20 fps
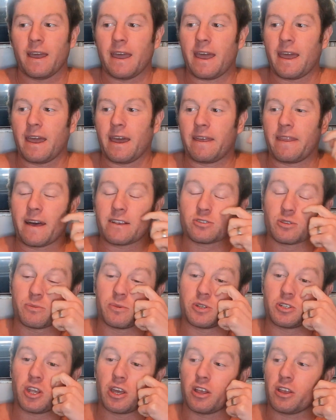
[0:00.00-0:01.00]
And that's what
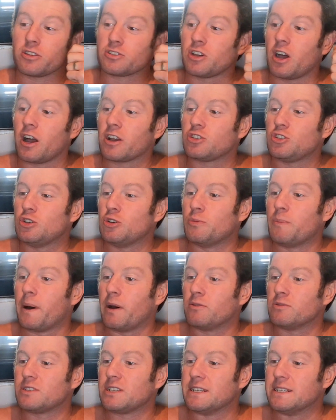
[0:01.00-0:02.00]
I'm going to talk to you
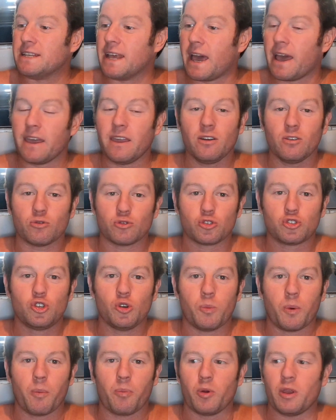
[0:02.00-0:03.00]
about today.
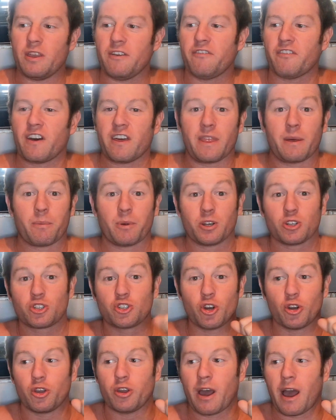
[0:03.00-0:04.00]
Super brief, and I'm going to
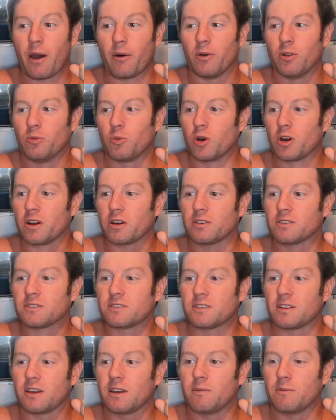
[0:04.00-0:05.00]
show you how it
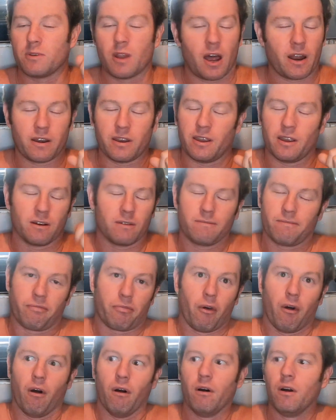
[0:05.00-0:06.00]
works. Not in here,
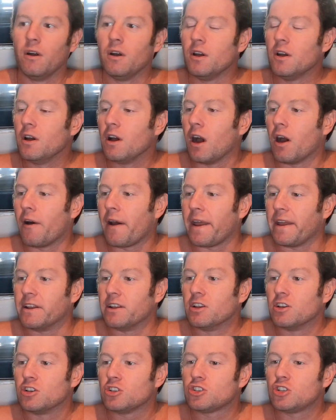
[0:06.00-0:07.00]
though. All
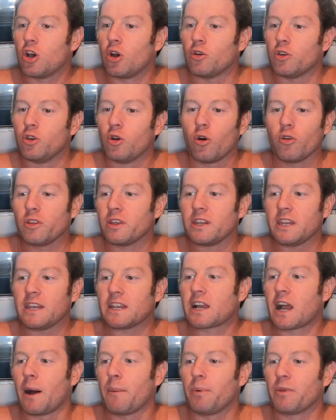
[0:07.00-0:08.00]
right, so you only need
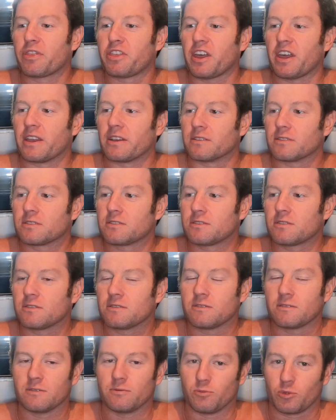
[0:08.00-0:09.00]
a couple things.
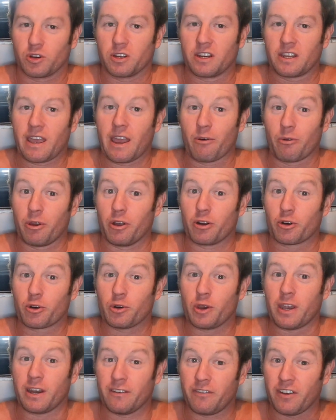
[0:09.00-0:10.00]
We're going to get real
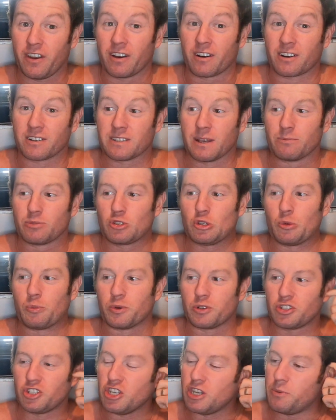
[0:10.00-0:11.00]
creative here because I'm
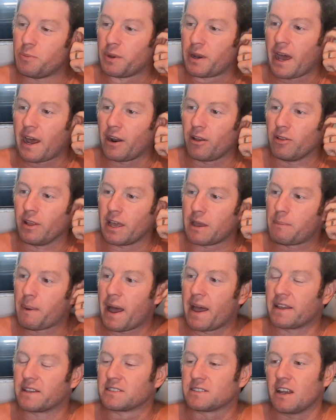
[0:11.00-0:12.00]
super cheap and I don't like
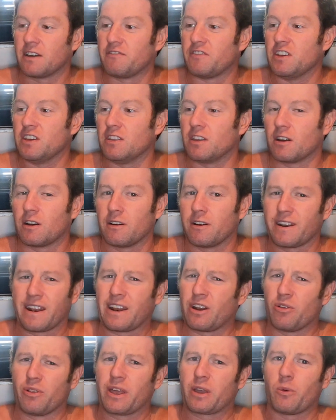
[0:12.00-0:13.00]
buying stuff either, and
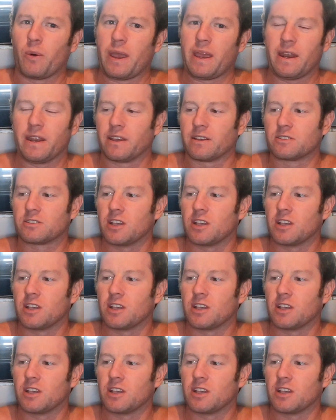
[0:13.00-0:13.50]
I don't like waiting.